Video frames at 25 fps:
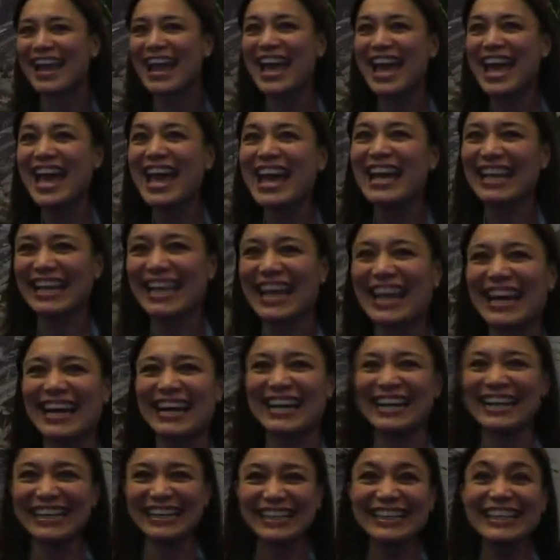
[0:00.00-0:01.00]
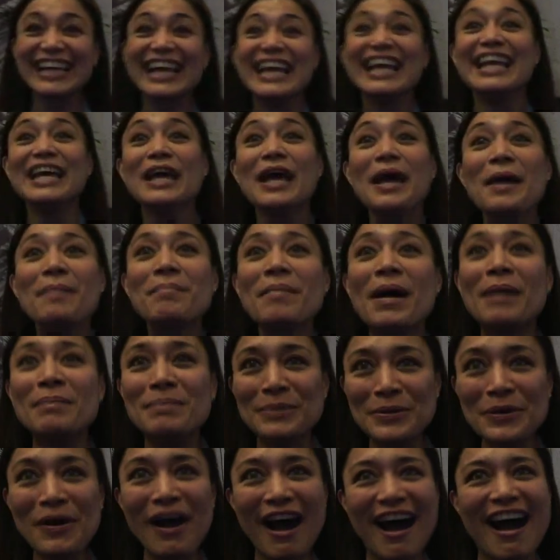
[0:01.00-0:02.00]
Mabuhay. Yeah. Say again.
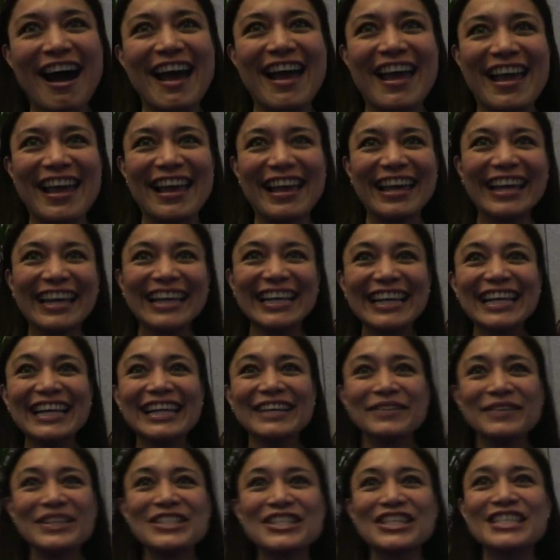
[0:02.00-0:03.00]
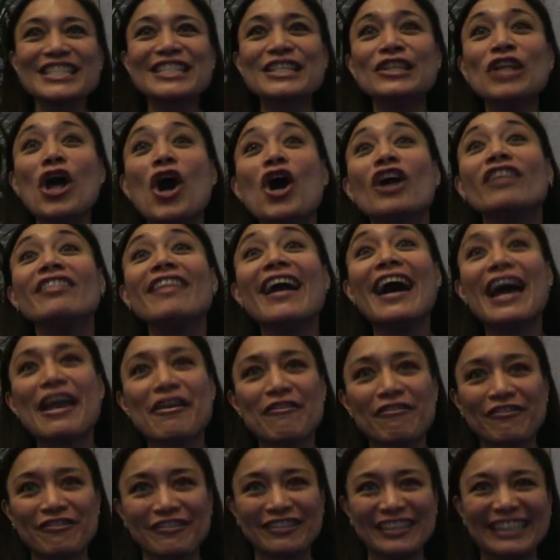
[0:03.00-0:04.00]
Mabuhay. Mabuhay. Which is long
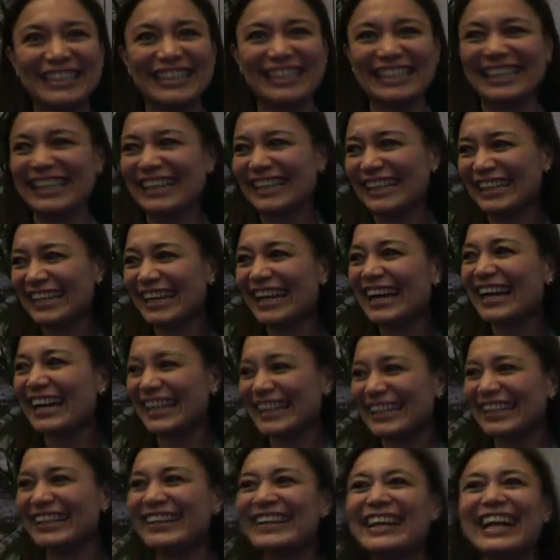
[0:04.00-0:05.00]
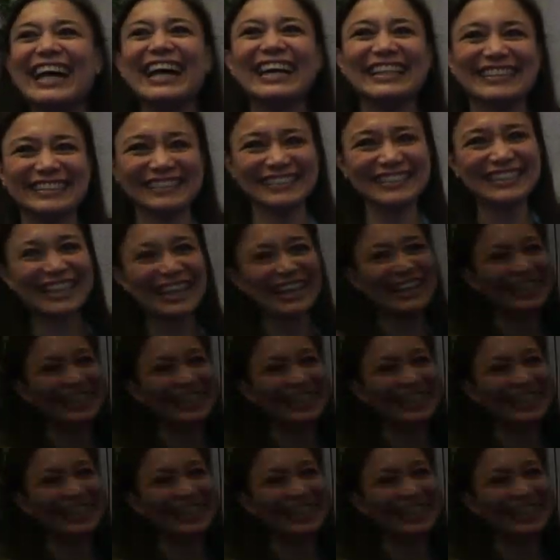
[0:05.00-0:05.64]
life. Oh, love that. Thank yeah. you. Thank, you.